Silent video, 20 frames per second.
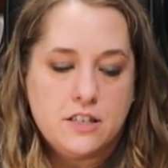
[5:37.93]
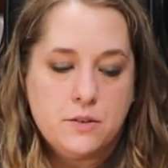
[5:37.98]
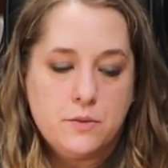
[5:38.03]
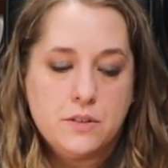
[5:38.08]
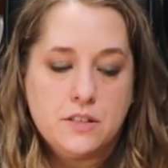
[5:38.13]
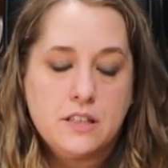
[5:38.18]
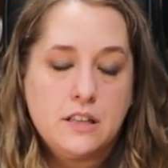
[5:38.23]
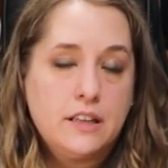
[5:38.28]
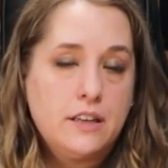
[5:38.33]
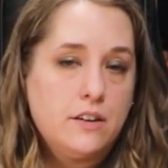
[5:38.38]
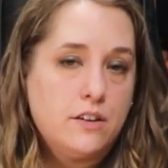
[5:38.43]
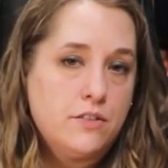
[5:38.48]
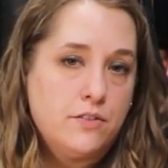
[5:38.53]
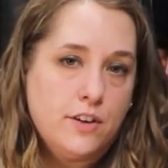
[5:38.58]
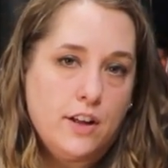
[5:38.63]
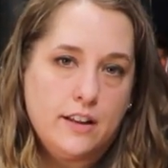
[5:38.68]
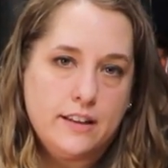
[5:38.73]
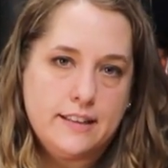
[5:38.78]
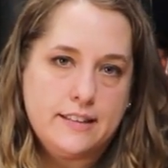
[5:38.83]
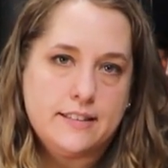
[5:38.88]
she was cleared of
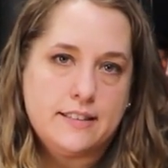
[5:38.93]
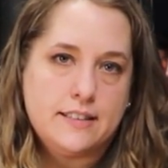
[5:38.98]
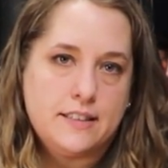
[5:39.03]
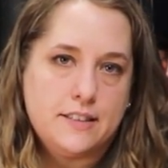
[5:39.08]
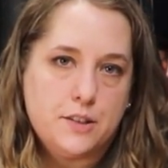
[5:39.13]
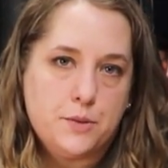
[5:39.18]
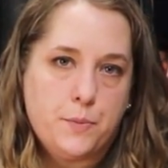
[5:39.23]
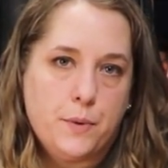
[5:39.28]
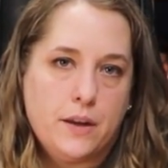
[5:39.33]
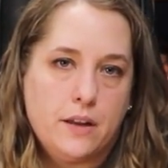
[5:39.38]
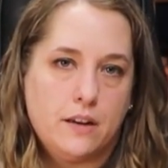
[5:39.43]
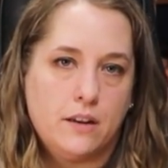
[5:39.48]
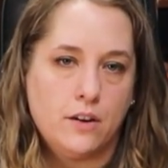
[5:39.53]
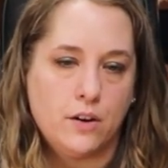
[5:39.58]
all incidents, but